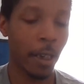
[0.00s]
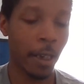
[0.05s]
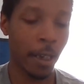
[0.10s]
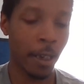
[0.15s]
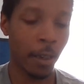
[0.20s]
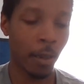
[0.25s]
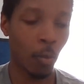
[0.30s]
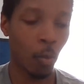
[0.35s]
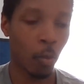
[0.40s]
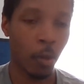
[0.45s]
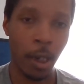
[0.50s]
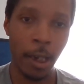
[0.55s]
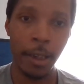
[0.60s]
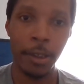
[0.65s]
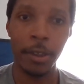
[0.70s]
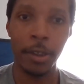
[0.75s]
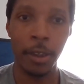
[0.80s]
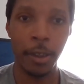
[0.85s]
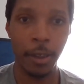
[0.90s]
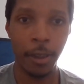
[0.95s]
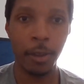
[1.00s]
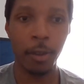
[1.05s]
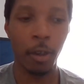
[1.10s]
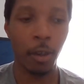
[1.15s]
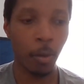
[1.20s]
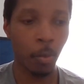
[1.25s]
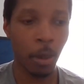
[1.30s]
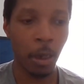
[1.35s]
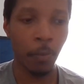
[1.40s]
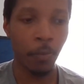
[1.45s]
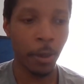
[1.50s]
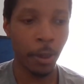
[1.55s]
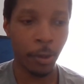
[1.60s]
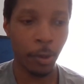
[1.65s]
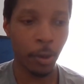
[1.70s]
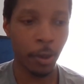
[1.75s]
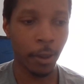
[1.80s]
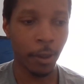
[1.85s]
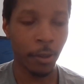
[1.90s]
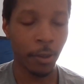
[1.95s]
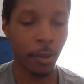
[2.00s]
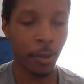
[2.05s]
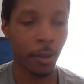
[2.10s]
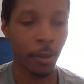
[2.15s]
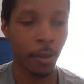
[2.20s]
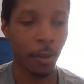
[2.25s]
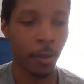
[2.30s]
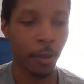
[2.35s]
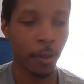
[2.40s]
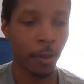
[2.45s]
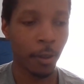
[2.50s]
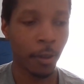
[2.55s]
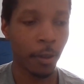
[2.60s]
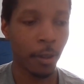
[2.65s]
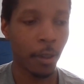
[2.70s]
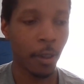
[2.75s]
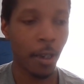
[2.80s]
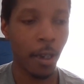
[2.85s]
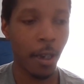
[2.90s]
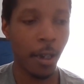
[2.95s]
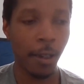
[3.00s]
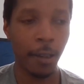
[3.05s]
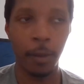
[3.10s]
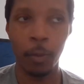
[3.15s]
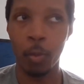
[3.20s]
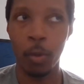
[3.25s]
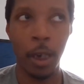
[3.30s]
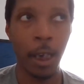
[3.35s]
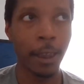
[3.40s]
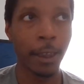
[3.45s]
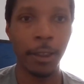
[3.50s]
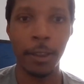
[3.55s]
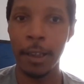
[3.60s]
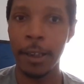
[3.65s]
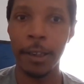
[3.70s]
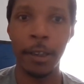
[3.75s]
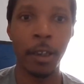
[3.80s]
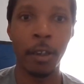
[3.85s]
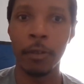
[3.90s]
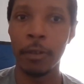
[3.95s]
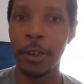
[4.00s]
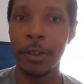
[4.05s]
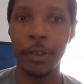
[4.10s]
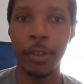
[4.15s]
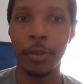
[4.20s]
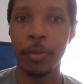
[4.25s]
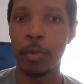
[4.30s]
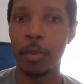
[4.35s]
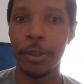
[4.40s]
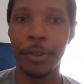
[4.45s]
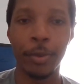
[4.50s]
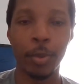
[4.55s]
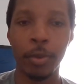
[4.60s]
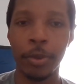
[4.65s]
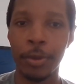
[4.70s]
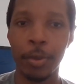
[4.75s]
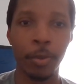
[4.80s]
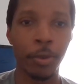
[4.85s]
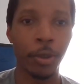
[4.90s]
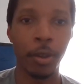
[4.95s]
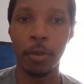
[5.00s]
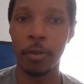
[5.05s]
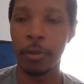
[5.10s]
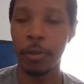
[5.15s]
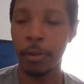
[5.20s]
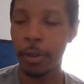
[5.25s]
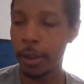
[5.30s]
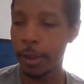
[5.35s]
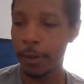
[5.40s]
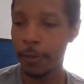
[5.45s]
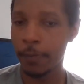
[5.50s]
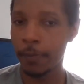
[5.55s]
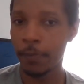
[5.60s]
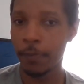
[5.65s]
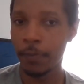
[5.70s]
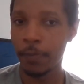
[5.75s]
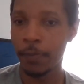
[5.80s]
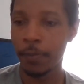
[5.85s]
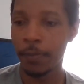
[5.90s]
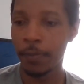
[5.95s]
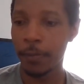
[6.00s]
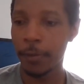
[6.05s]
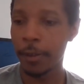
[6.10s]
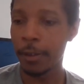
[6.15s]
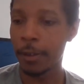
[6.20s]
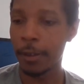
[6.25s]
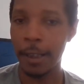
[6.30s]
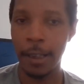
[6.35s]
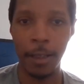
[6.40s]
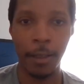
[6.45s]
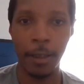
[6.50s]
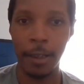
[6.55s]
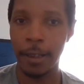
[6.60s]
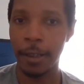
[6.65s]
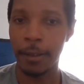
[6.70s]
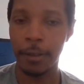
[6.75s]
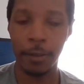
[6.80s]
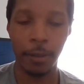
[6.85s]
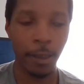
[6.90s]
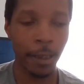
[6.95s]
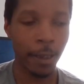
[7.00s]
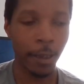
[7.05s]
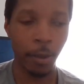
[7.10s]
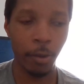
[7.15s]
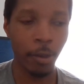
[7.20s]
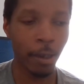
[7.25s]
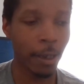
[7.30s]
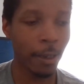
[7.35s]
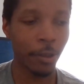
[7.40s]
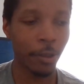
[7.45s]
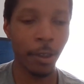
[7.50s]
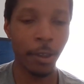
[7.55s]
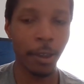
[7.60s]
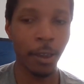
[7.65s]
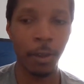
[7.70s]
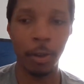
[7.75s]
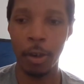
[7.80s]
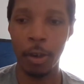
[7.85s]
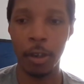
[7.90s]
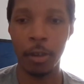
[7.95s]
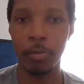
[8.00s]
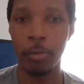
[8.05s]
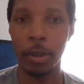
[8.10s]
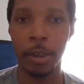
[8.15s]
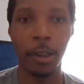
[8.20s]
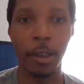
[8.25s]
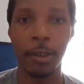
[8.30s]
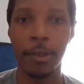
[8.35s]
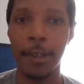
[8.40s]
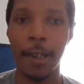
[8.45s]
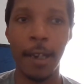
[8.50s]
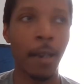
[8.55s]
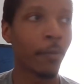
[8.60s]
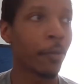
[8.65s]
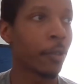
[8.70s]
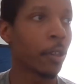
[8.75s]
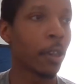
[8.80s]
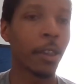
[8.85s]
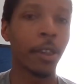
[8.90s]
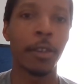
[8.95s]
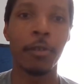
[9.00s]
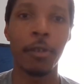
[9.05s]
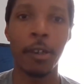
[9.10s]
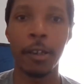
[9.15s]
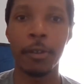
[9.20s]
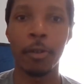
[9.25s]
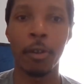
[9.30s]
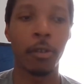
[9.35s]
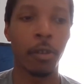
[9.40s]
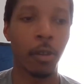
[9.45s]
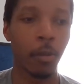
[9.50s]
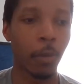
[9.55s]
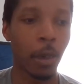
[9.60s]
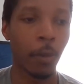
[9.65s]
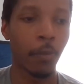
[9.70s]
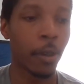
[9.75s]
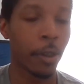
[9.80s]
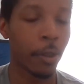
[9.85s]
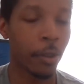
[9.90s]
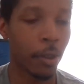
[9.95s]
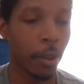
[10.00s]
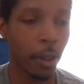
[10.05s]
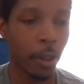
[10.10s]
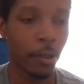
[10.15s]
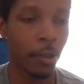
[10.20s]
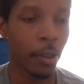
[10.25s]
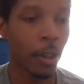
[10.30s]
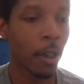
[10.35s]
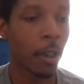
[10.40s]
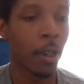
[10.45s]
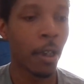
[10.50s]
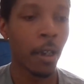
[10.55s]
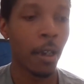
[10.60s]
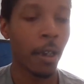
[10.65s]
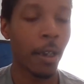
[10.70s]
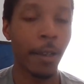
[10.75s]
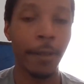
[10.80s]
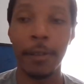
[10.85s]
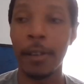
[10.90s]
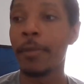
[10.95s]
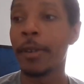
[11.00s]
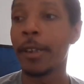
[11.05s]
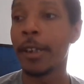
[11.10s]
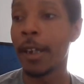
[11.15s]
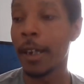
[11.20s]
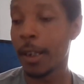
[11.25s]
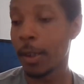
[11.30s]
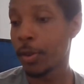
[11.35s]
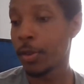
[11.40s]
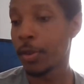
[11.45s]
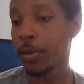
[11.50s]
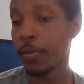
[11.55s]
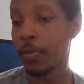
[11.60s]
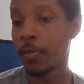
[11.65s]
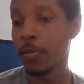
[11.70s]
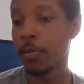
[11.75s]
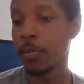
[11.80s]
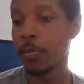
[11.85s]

And why isn't he talking about business? And why is like, yo, listen, what's going on? And like you gotta sit there and talk to me, because I'm sitting there trying to talk to you about business, and let me guess.